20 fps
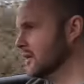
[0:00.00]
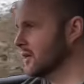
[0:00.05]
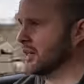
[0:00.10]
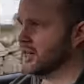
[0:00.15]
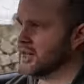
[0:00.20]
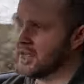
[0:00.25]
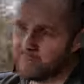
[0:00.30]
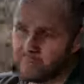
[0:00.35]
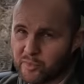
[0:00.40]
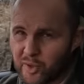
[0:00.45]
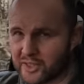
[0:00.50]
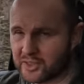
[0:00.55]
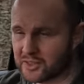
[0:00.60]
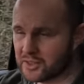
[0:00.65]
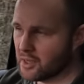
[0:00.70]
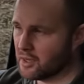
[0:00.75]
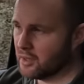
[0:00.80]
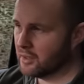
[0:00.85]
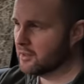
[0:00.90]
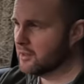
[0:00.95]
Can I have my
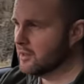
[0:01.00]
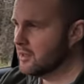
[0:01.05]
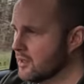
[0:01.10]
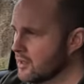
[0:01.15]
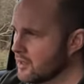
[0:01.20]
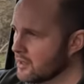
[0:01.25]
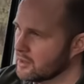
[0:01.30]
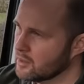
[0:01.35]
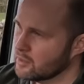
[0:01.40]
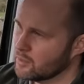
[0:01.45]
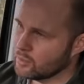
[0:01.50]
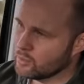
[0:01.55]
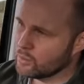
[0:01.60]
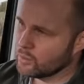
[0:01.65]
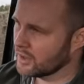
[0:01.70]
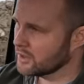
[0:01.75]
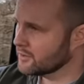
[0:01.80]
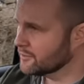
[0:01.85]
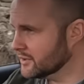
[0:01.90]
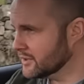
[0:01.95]
song?
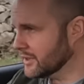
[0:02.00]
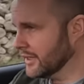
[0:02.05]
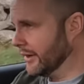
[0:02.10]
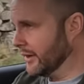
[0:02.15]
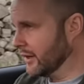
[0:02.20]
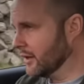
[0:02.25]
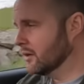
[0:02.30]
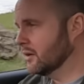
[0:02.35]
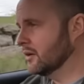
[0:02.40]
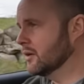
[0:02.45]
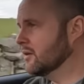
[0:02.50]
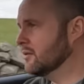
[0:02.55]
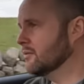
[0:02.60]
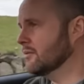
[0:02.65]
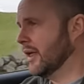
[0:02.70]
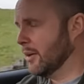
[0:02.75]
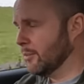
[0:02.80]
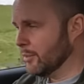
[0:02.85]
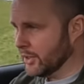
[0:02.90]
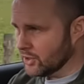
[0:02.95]
What's for dinner?
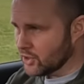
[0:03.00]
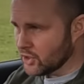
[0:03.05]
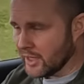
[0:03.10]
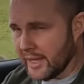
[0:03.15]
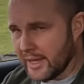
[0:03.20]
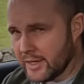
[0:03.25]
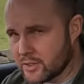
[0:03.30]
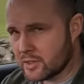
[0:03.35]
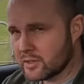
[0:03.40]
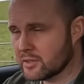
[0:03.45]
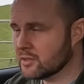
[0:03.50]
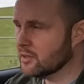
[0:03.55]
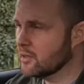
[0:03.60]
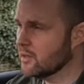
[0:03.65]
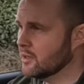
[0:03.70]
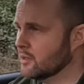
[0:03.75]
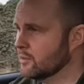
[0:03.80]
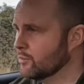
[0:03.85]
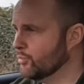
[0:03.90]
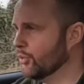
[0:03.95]
That might change it,
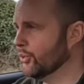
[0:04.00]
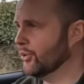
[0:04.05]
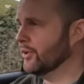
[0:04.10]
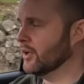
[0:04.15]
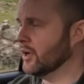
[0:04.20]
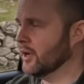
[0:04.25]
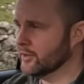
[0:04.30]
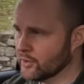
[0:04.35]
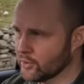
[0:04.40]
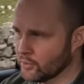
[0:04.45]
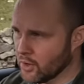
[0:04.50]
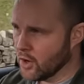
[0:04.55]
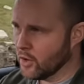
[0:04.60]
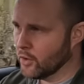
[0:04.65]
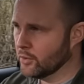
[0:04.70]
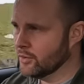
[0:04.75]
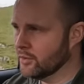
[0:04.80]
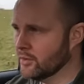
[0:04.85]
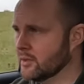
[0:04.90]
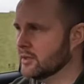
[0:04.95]
but on your
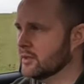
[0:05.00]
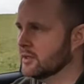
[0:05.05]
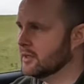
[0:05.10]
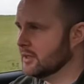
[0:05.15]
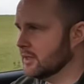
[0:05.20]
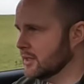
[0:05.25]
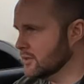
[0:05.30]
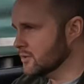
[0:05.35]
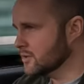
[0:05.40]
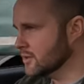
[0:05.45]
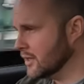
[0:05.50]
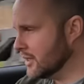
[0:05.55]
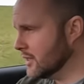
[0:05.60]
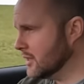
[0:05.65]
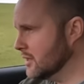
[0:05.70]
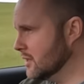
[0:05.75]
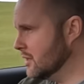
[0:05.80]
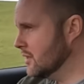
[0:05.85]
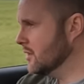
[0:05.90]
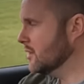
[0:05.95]
own, it is a
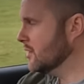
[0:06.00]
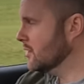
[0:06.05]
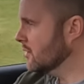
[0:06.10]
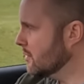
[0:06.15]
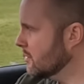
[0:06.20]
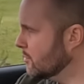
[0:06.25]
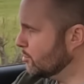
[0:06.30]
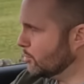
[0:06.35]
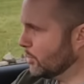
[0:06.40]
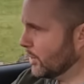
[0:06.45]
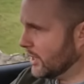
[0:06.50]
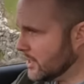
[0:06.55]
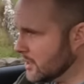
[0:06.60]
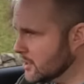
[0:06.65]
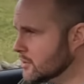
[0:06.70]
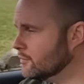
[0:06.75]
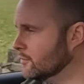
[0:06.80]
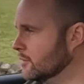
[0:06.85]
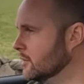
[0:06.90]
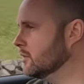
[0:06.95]

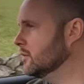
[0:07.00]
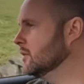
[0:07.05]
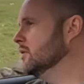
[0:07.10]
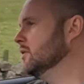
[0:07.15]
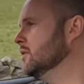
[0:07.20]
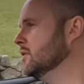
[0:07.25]
peaceful